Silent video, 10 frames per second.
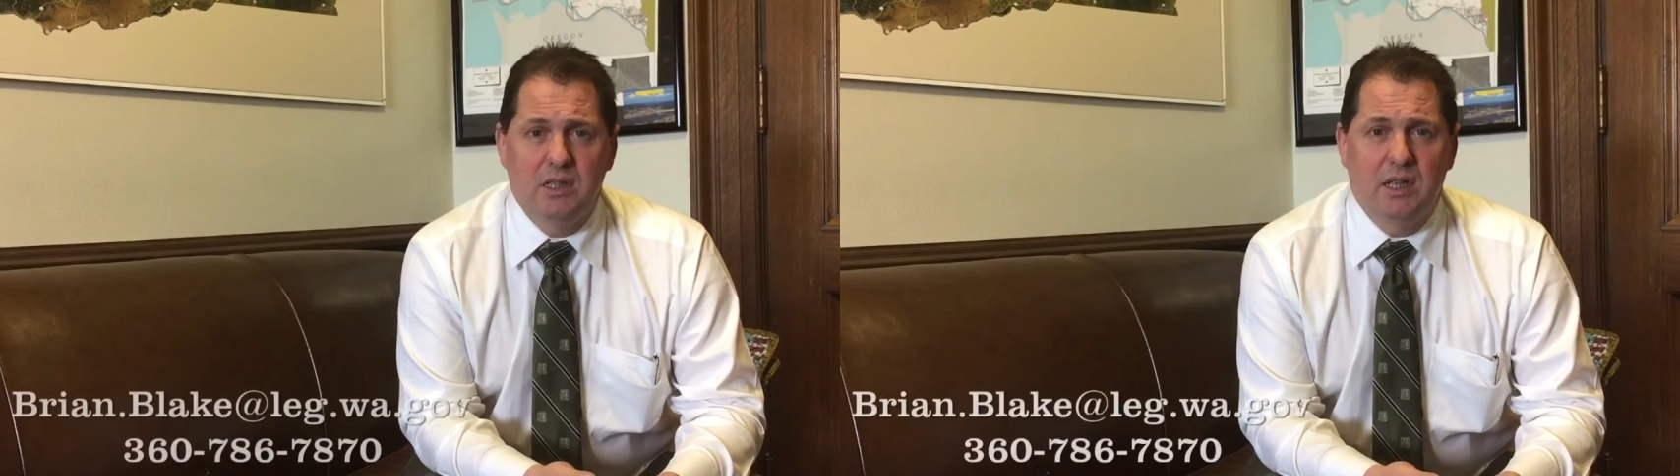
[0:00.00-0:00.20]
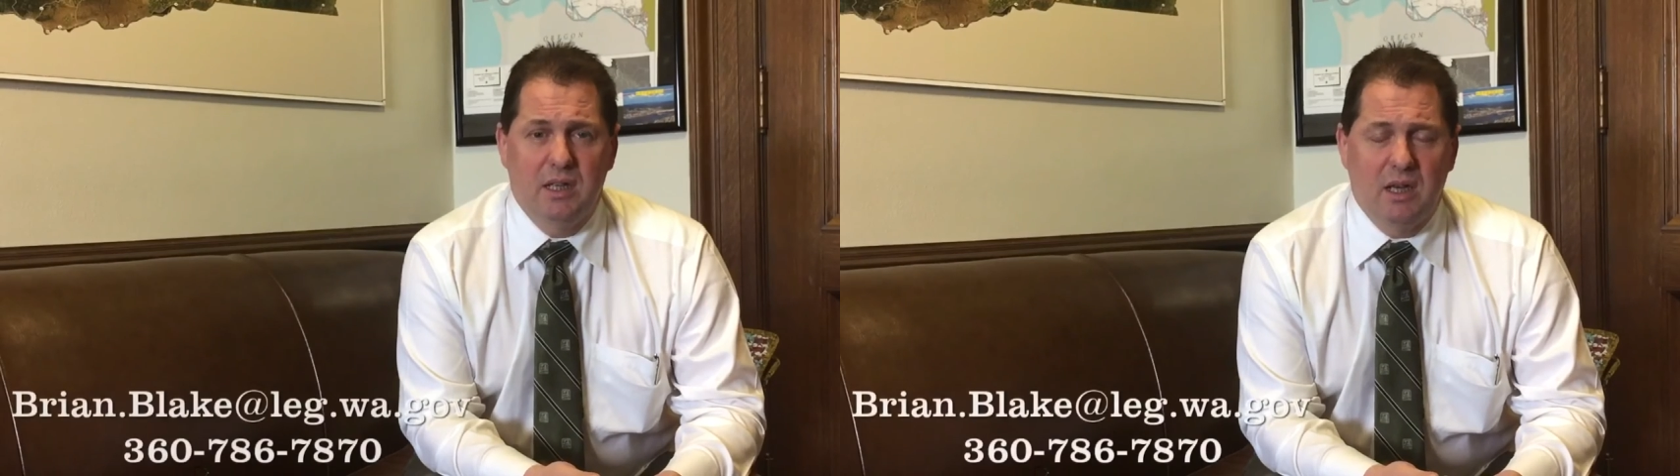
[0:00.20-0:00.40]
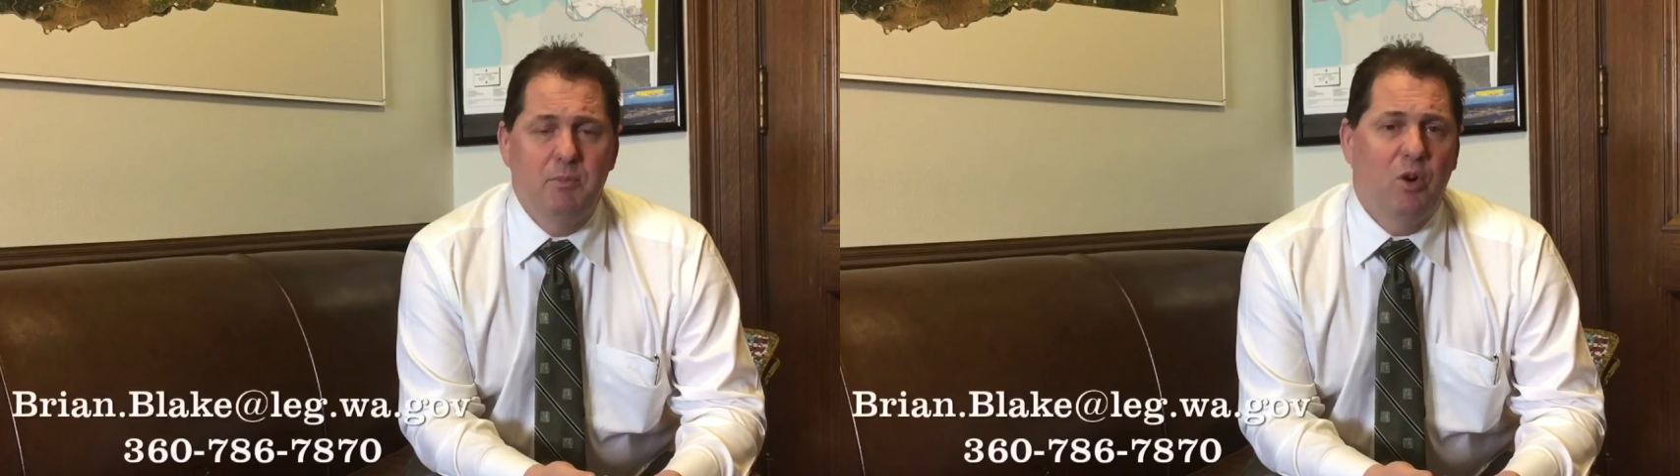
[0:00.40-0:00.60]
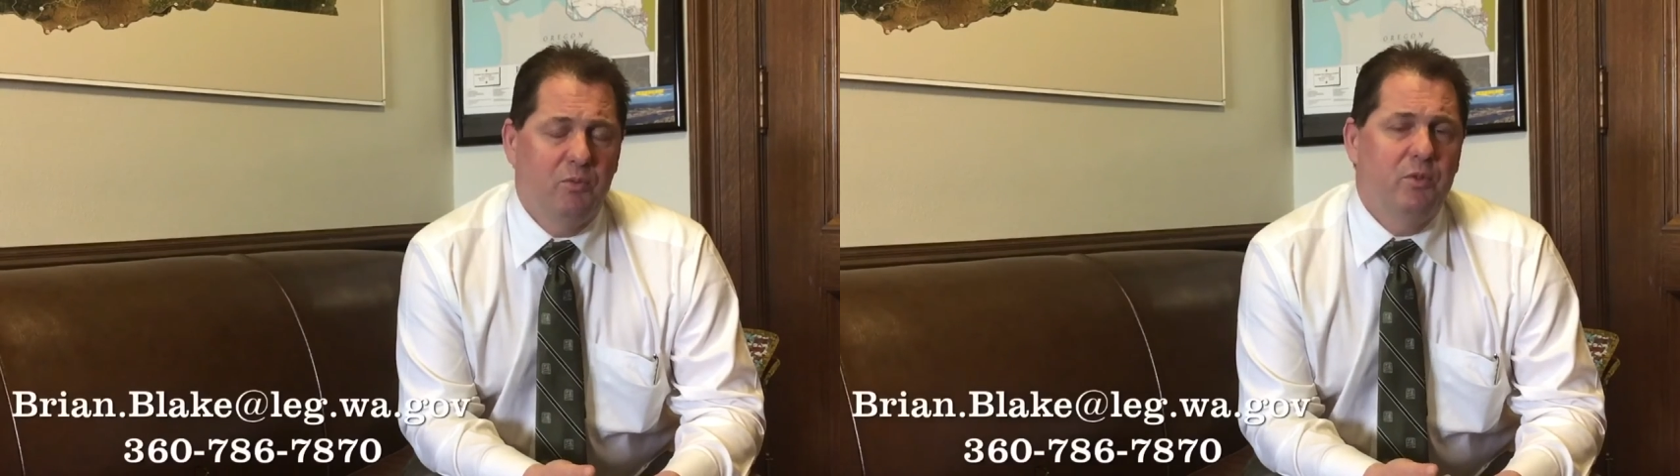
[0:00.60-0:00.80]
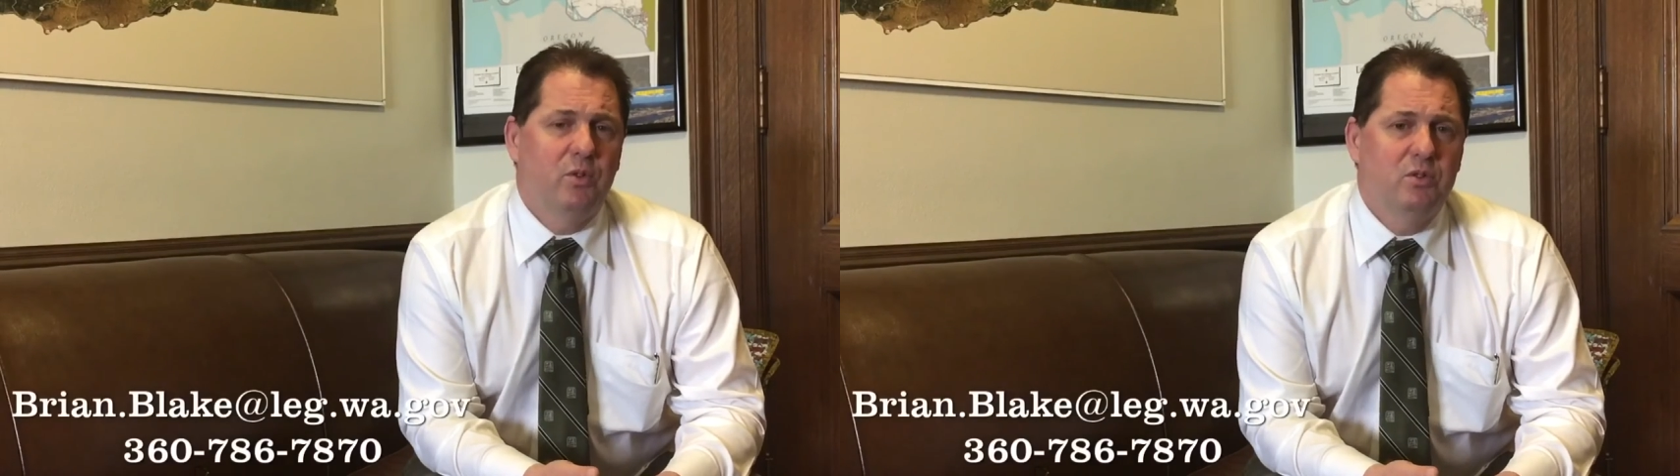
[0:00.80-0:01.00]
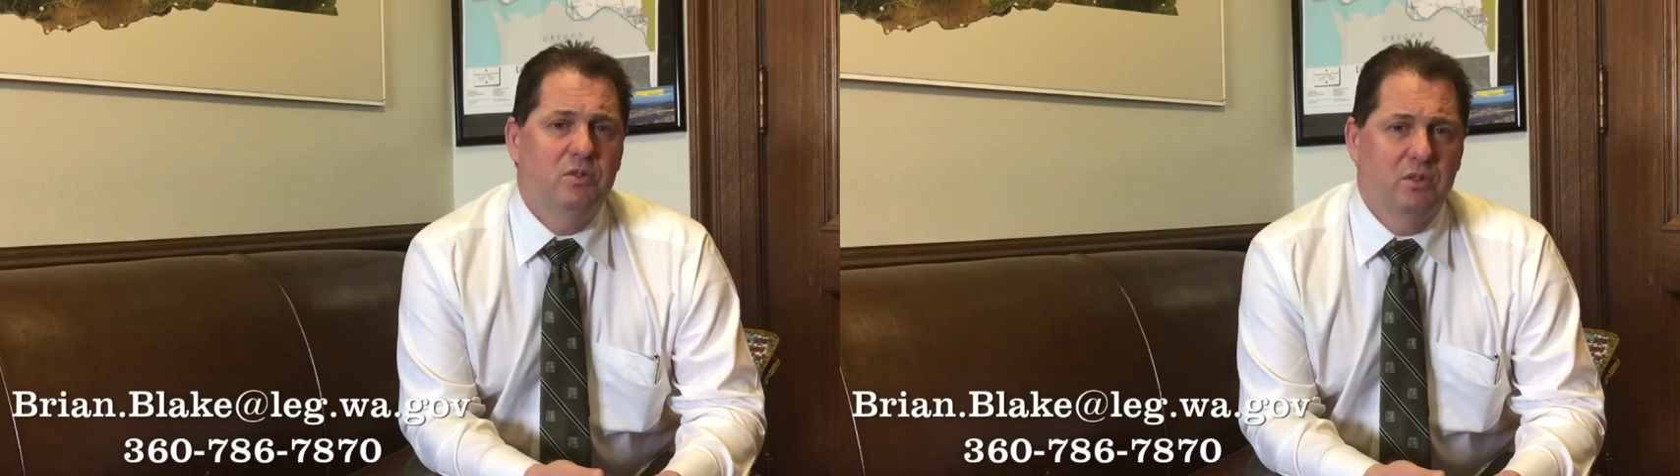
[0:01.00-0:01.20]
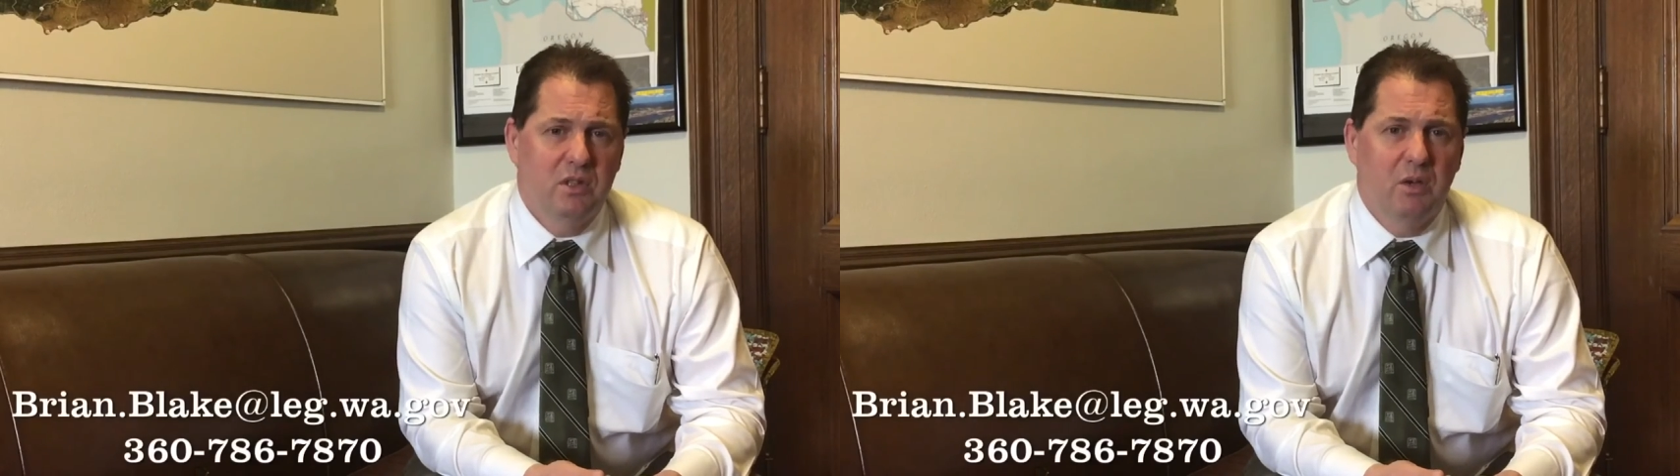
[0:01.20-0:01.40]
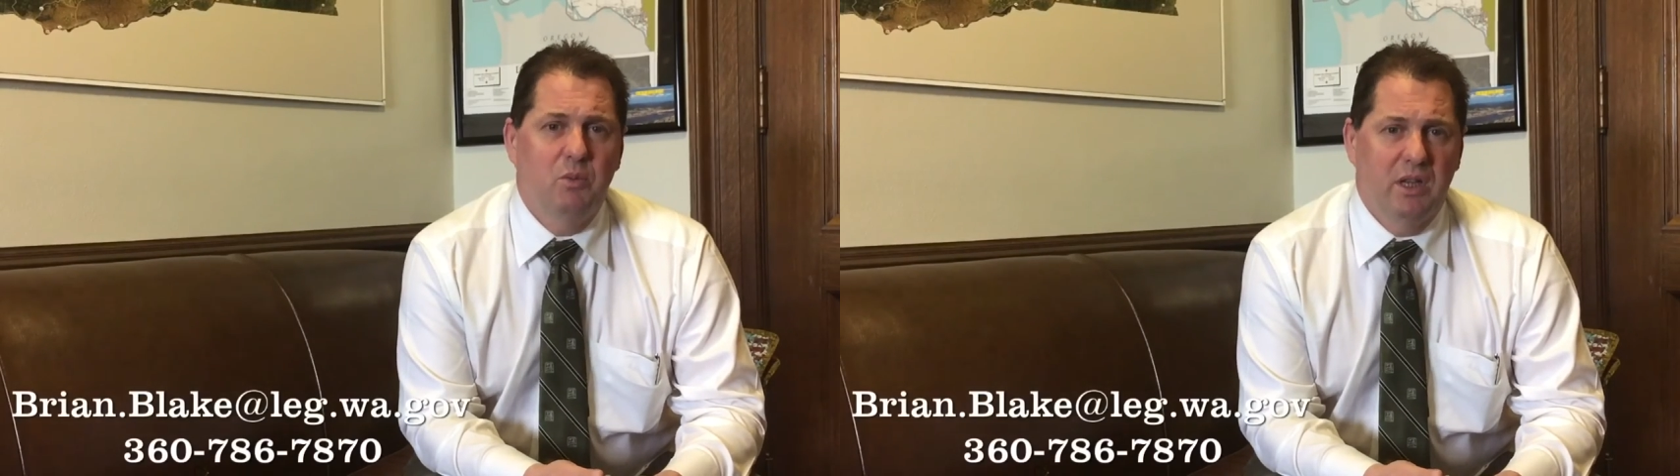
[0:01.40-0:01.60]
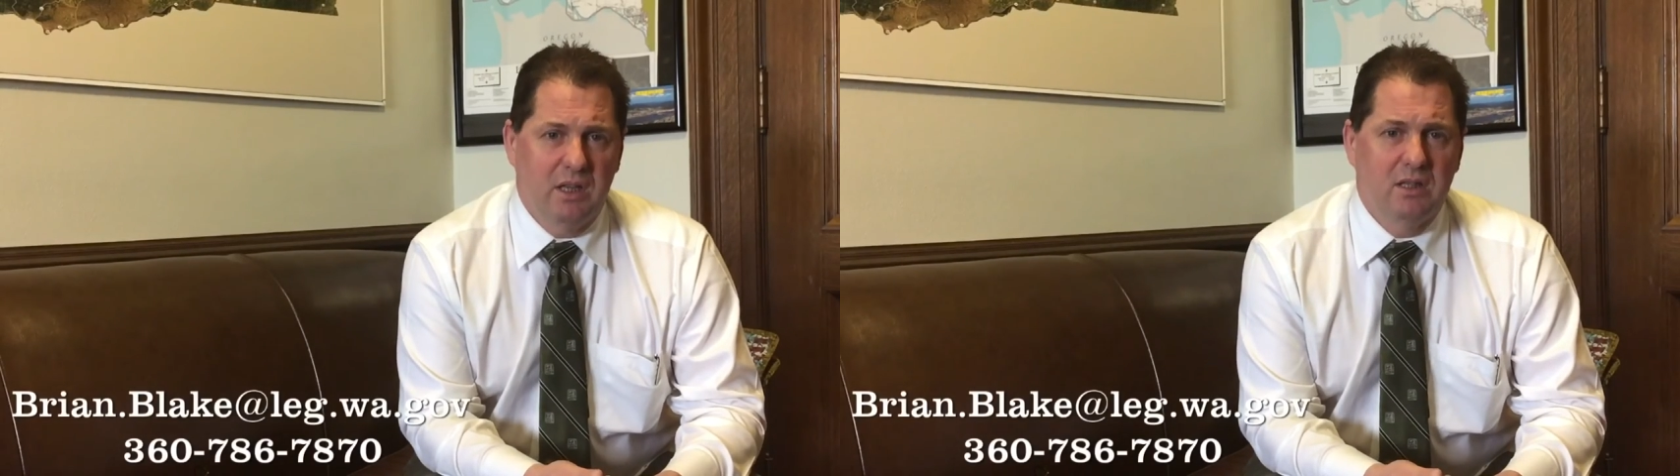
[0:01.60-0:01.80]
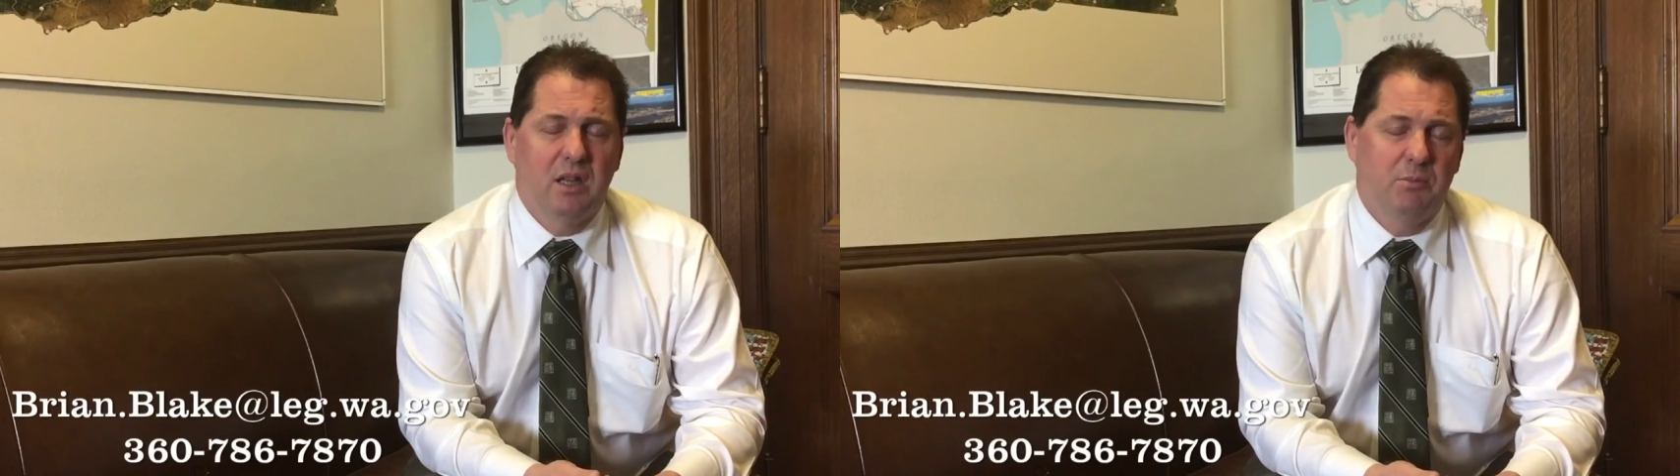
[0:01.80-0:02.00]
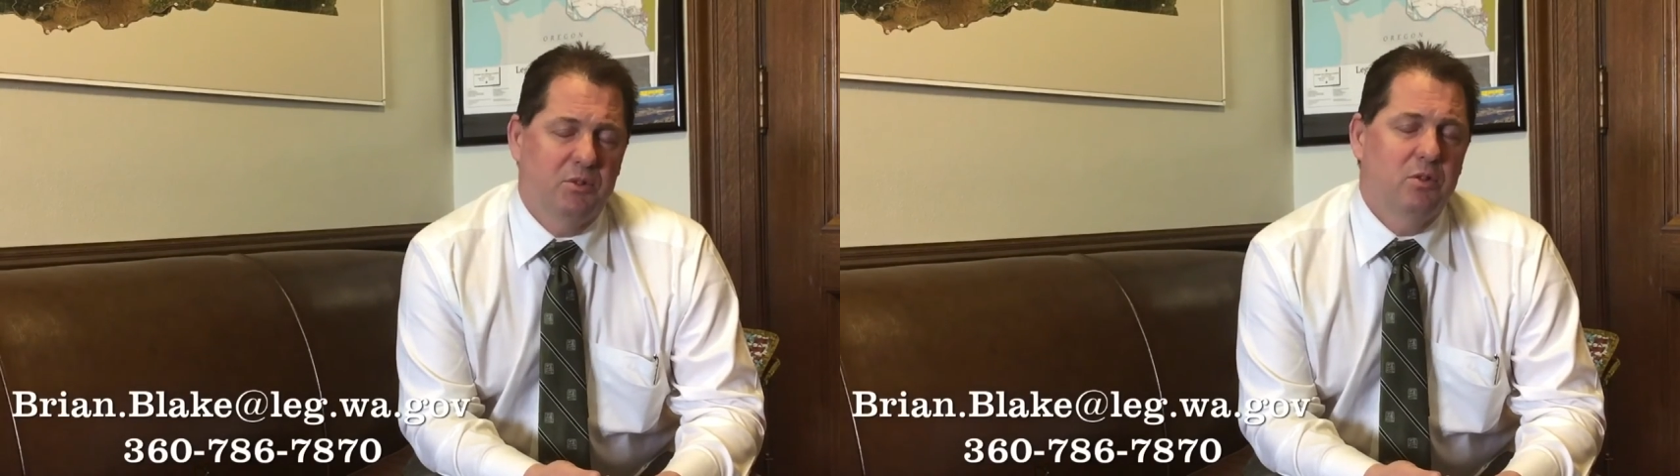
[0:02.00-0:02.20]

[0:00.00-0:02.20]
and I'm hopeful that we can come